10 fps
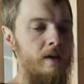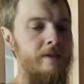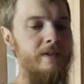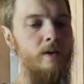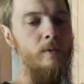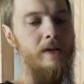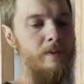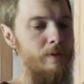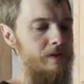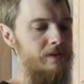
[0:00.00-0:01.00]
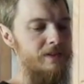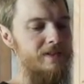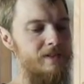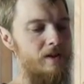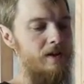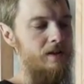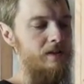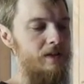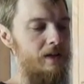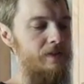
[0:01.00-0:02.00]
So when I bought this saw,
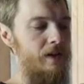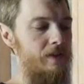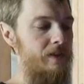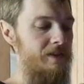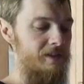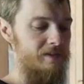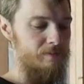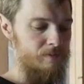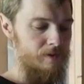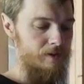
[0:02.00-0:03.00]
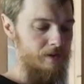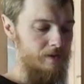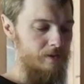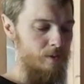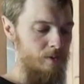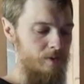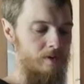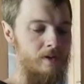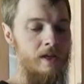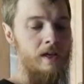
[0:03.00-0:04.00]
I thought this is really
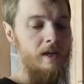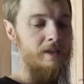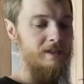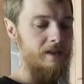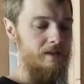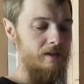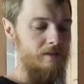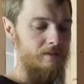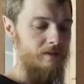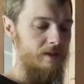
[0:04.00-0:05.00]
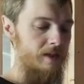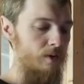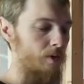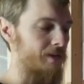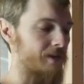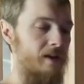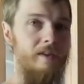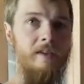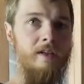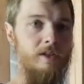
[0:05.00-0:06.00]
cool. It's like a keyhole saw
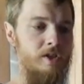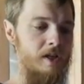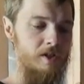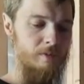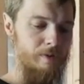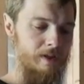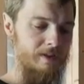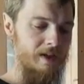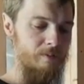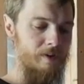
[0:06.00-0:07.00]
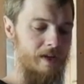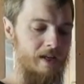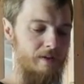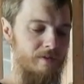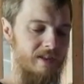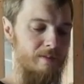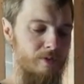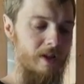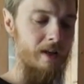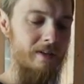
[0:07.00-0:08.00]
that you can change the blades on with any
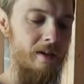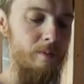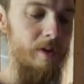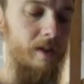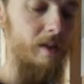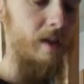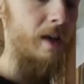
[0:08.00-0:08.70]
reciprocating saw blade.